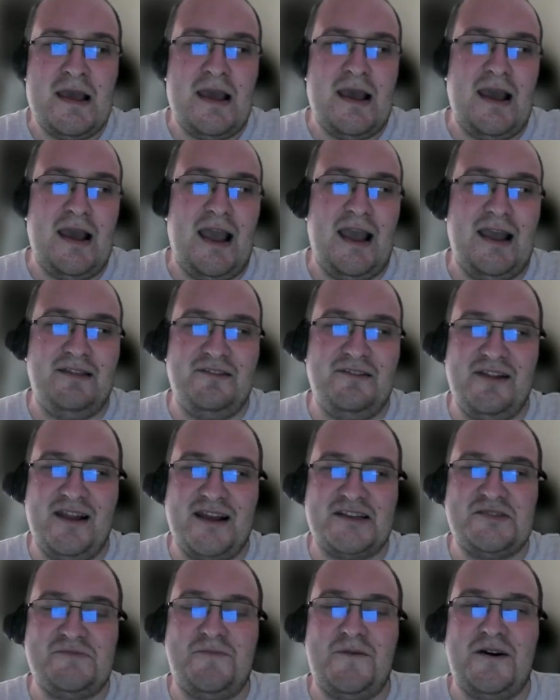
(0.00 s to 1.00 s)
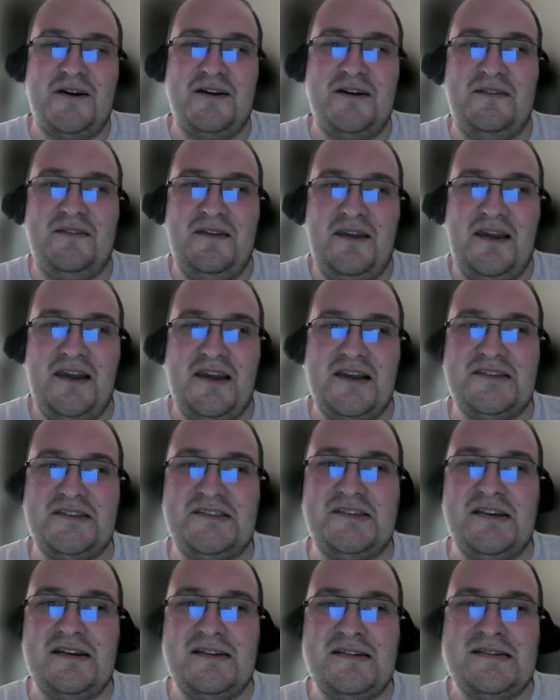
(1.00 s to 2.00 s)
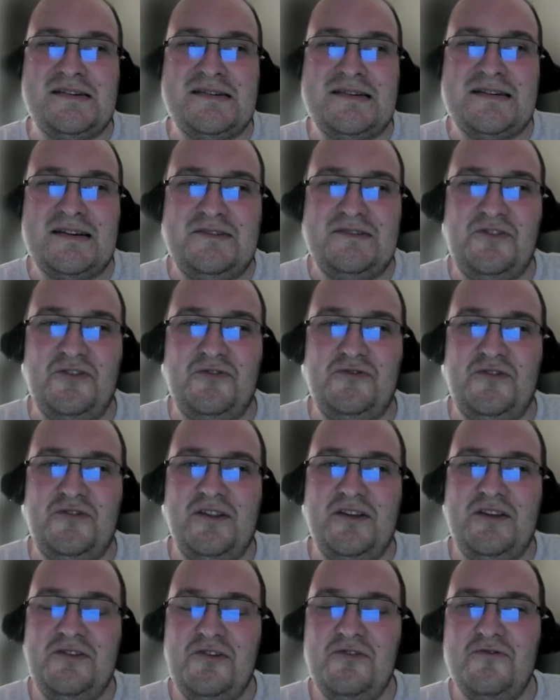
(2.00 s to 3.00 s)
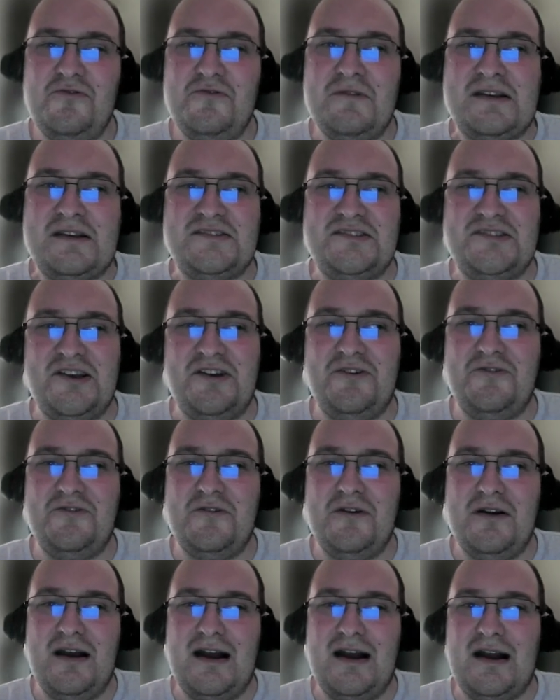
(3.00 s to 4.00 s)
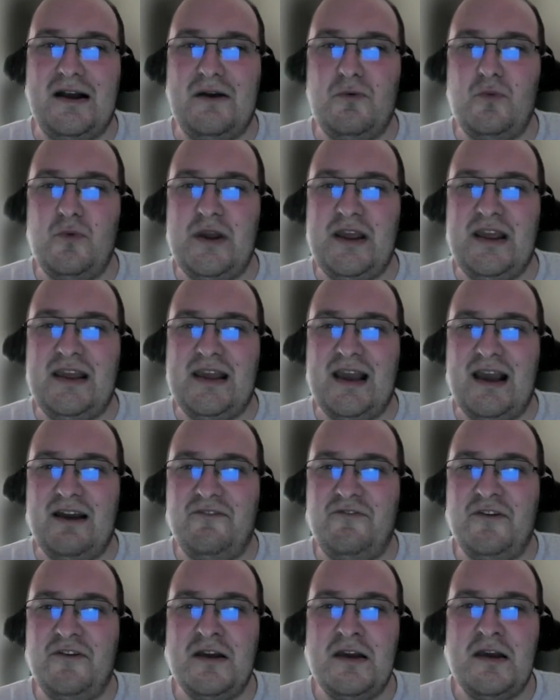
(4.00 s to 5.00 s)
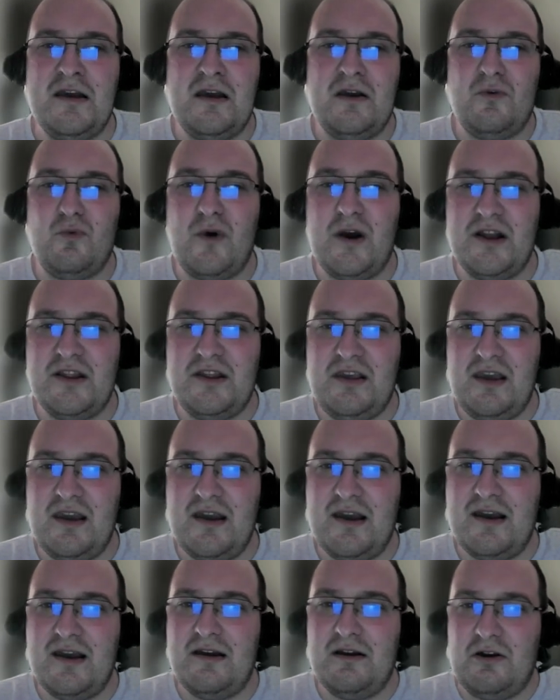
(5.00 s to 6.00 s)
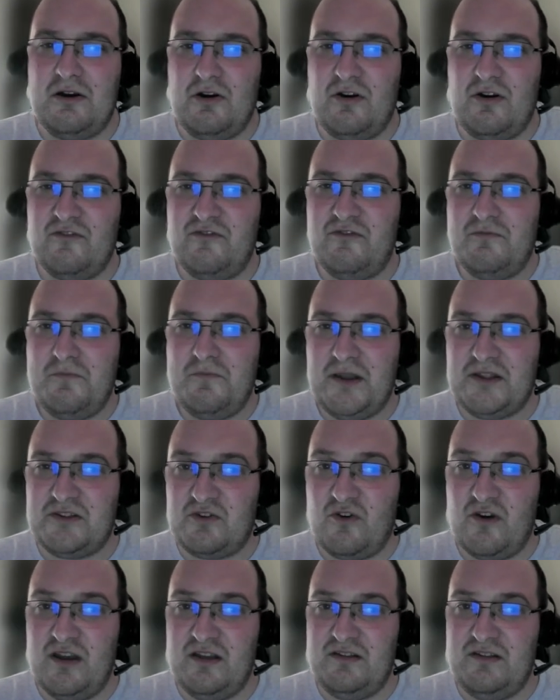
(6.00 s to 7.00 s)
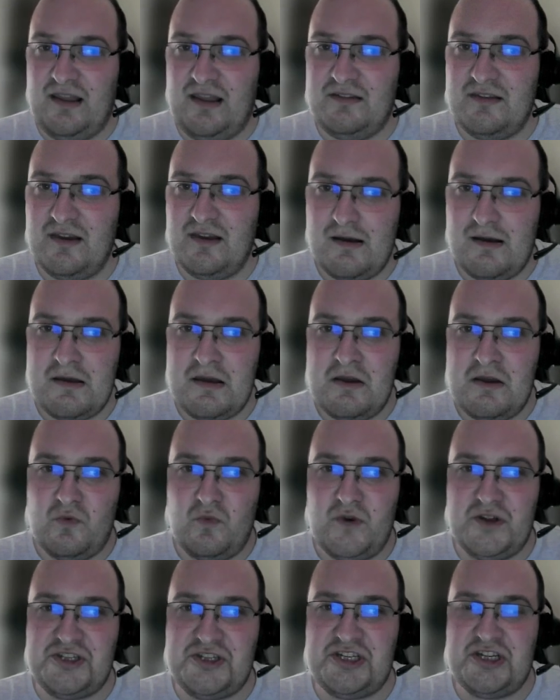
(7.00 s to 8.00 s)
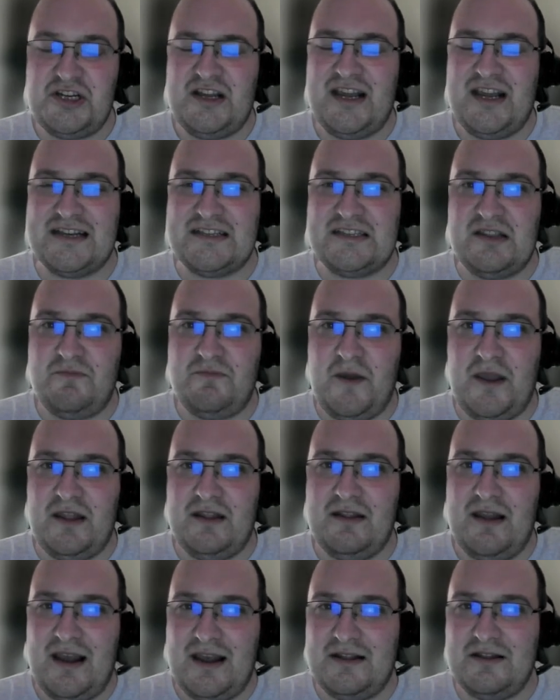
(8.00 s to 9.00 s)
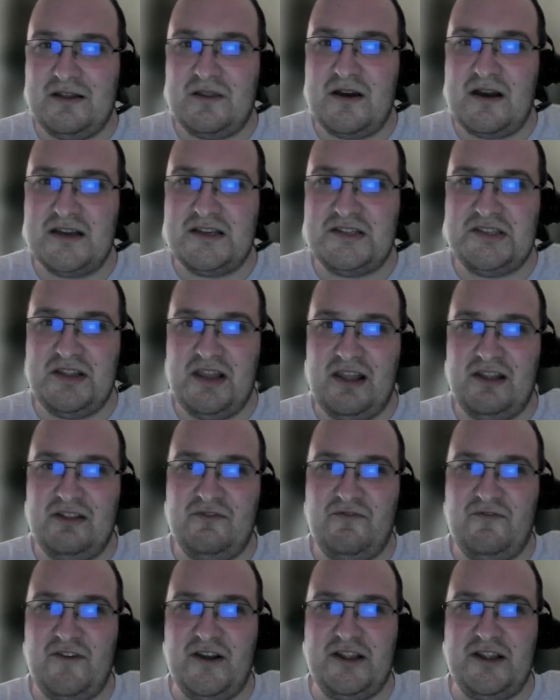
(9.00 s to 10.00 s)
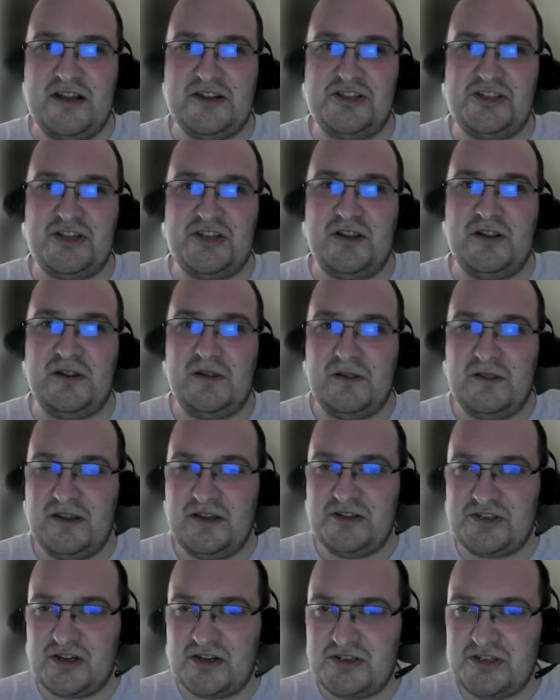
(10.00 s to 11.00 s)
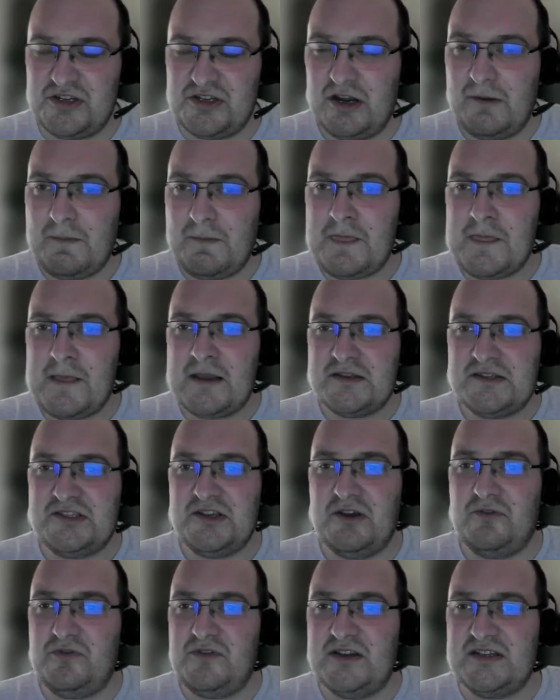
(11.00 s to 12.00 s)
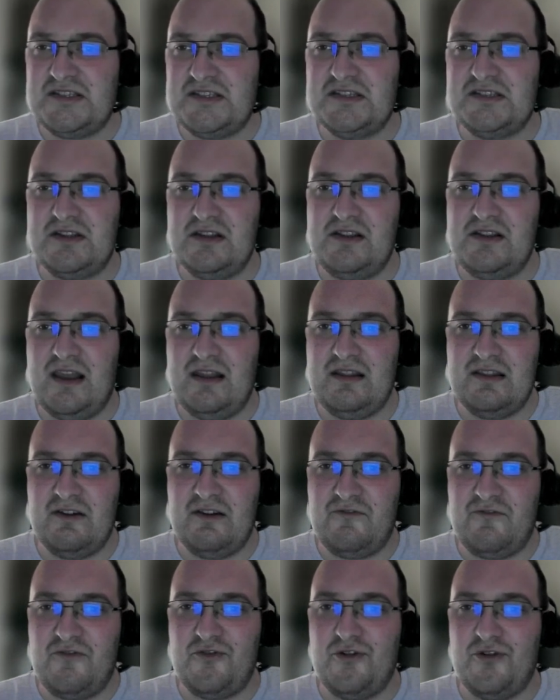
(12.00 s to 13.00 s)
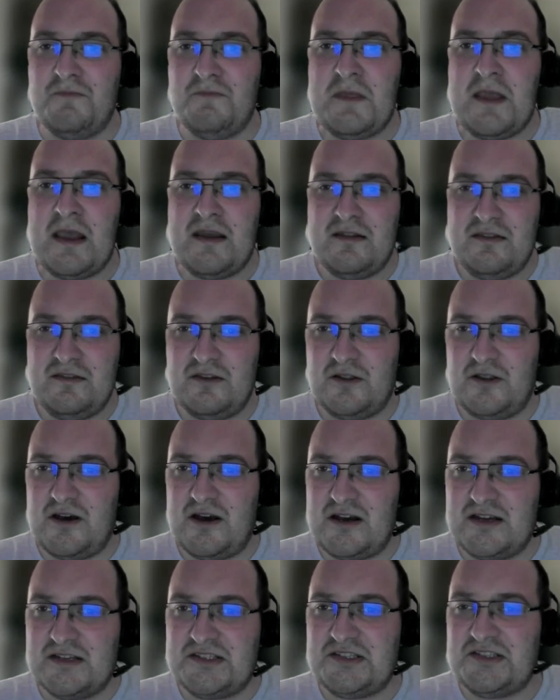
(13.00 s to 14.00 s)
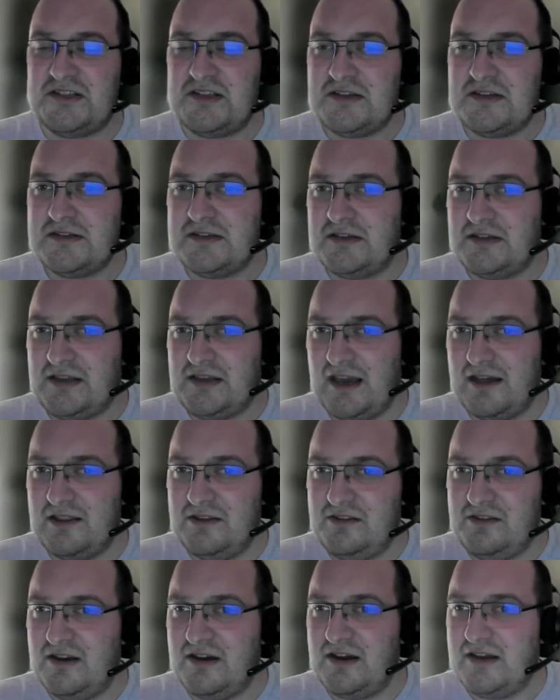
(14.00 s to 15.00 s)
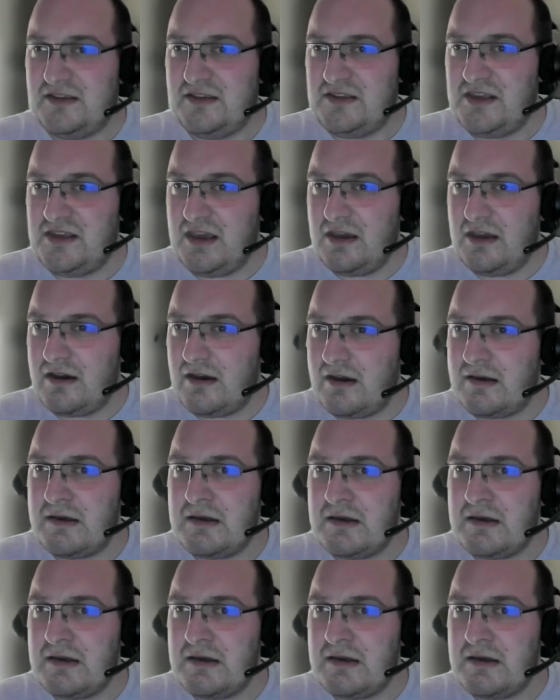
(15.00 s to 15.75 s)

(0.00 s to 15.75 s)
And the next part is totally new. So we have 1 year of Bitcoin data, which hasn't been analyzed in financial literature. So this is the data for the last calendar year,